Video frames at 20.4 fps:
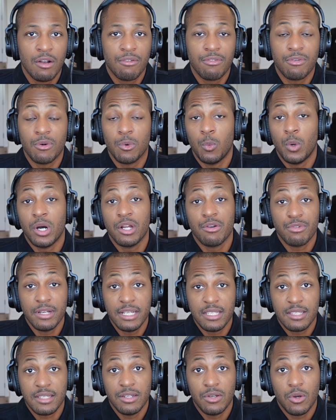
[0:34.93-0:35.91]
for one
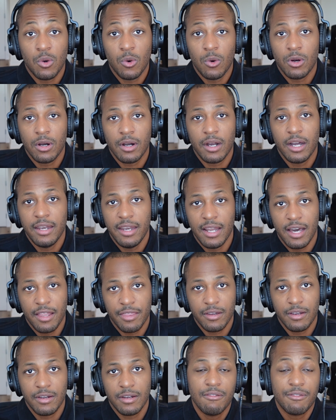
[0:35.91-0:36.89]
reason or another?